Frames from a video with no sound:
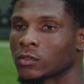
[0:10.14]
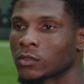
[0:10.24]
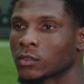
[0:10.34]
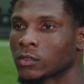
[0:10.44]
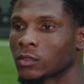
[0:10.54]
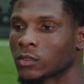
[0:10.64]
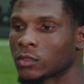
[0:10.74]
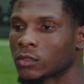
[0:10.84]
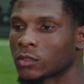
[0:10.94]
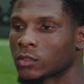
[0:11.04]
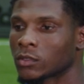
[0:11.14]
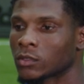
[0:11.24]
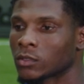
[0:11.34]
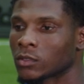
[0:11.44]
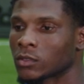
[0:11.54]

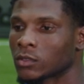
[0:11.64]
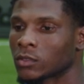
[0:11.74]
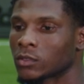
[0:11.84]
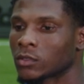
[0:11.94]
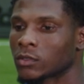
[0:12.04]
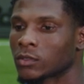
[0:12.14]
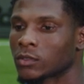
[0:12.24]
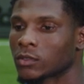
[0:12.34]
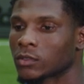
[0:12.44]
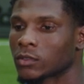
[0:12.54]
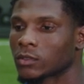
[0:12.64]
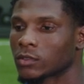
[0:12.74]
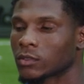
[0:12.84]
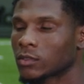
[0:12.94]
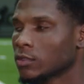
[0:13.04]

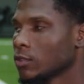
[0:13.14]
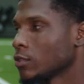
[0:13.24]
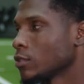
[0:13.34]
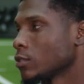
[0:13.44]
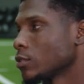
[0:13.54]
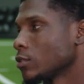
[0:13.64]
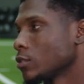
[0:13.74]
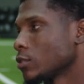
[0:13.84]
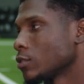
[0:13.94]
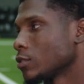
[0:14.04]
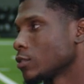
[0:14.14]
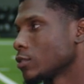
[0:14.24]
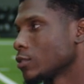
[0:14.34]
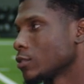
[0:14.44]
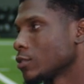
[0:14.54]

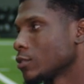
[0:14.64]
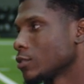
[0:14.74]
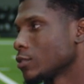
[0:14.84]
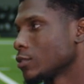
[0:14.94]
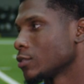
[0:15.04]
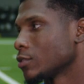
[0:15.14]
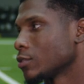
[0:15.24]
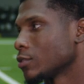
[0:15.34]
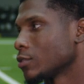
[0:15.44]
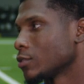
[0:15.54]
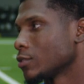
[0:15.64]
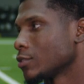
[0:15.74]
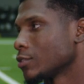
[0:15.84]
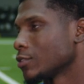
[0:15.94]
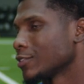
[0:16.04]

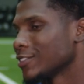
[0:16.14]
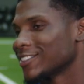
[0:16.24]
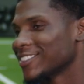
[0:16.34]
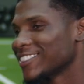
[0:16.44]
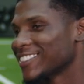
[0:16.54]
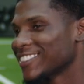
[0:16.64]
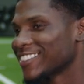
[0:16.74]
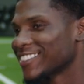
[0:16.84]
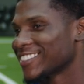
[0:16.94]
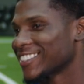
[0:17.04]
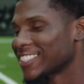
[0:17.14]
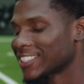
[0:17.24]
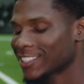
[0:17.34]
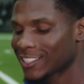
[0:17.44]
This person isn't speaking.